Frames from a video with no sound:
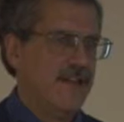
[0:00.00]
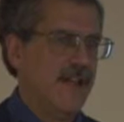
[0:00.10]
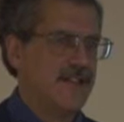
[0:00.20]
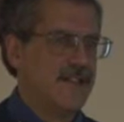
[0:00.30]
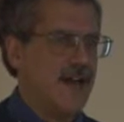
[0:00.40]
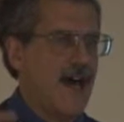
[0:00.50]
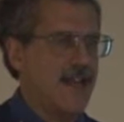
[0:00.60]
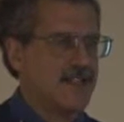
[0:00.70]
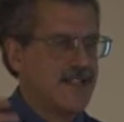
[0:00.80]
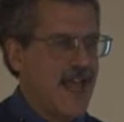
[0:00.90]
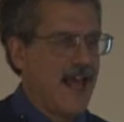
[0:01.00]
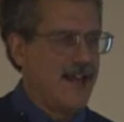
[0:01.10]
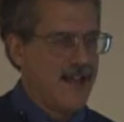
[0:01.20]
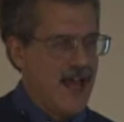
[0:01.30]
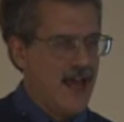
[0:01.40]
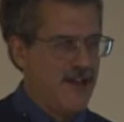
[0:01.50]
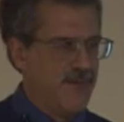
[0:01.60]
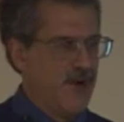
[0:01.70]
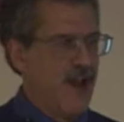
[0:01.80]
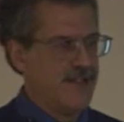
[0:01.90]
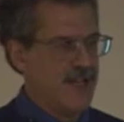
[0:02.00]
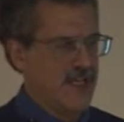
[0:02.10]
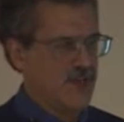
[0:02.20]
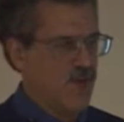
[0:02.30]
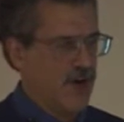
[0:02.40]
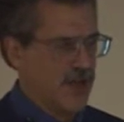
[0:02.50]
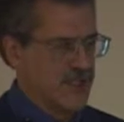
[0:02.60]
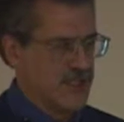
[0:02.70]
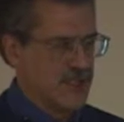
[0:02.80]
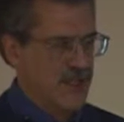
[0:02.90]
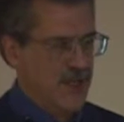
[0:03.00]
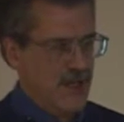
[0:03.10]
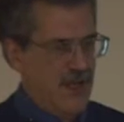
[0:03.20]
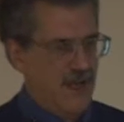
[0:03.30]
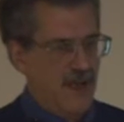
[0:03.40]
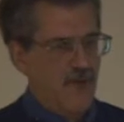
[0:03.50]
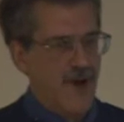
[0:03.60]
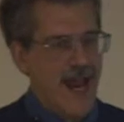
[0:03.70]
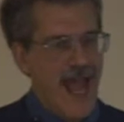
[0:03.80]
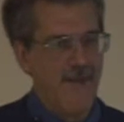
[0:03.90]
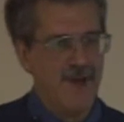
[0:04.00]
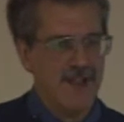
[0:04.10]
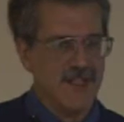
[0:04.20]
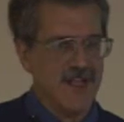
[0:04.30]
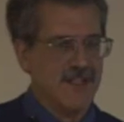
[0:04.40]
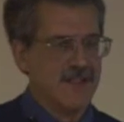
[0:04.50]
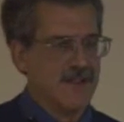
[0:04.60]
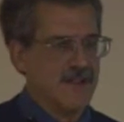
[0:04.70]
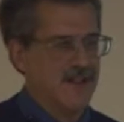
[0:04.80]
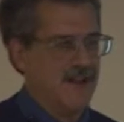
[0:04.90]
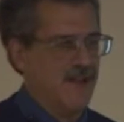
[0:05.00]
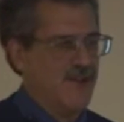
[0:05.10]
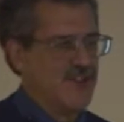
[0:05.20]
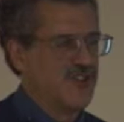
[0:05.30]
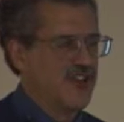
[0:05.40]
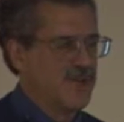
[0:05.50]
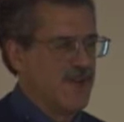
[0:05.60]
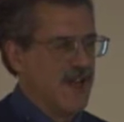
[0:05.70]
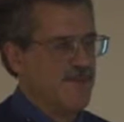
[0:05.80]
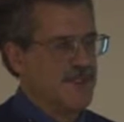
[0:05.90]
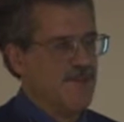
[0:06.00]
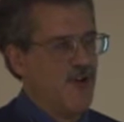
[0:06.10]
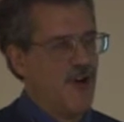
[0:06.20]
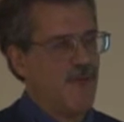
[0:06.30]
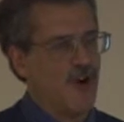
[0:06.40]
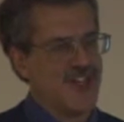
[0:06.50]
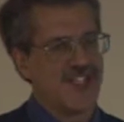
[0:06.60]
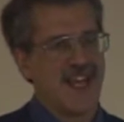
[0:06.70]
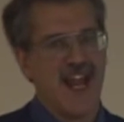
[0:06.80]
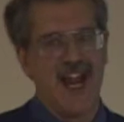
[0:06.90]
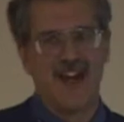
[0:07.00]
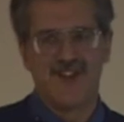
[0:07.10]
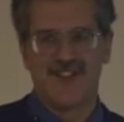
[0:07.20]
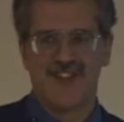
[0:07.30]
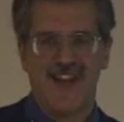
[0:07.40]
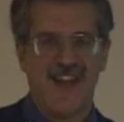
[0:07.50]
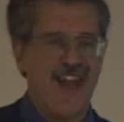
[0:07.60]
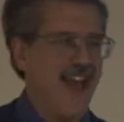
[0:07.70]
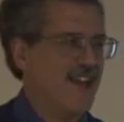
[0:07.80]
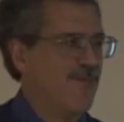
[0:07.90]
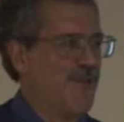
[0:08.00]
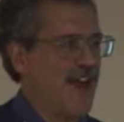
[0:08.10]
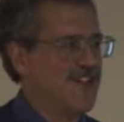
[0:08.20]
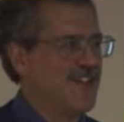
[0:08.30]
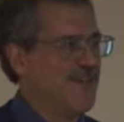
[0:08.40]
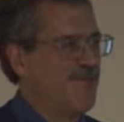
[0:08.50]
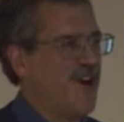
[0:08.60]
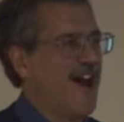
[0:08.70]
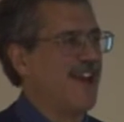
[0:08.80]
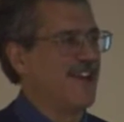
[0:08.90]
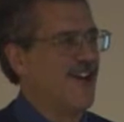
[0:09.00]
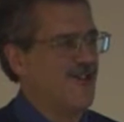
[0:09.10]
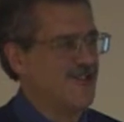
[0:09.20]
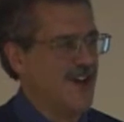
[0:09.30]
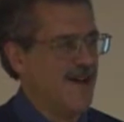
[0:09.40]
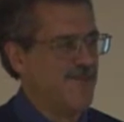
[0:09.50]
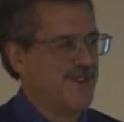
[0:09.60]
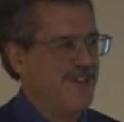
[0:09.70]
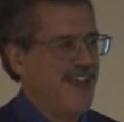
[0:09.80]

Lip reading: That's not exactly how the process works. What happens is the resource becomes more and more scarce, and the price of the product goes up.